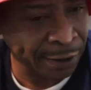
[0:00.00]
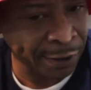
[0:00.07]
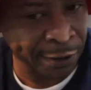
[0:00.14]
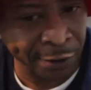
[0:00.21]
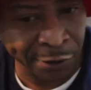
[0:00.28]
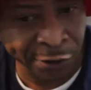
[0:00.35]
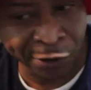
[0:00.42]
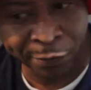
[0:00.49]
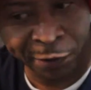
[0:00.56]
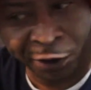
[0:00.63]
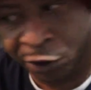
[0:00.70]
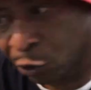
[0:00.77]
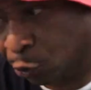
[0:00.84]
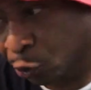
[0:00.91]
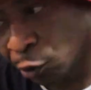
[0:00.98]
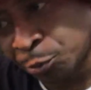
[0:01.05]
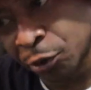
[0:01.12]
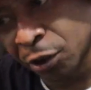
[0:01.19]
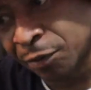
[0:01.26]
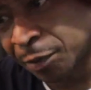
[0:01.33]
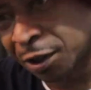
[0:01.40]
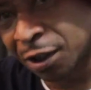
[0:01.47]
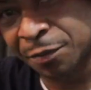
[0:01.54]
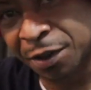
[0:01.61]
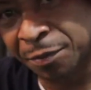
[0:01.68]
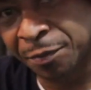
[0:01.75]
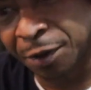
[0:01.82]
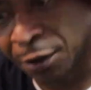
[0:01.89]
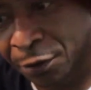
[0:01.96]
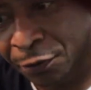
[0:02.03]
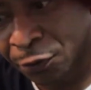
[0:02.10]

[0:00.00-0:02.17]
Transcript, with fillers: and um, the soldier pull up to come get me.